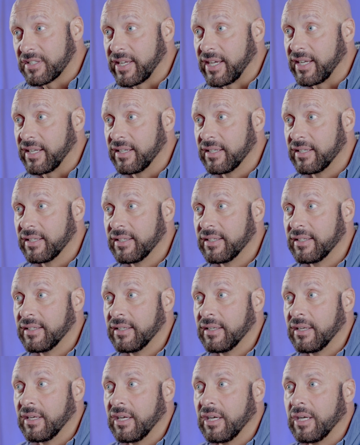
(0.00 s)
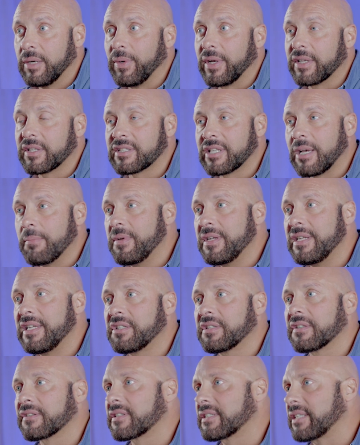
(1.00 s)
say? While some
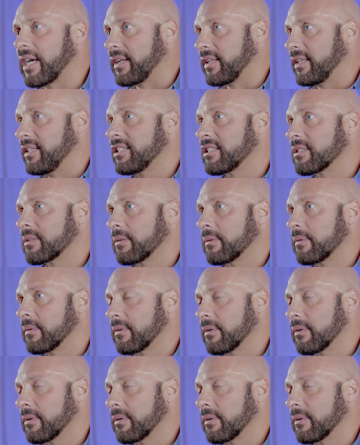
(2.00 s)
initial studies,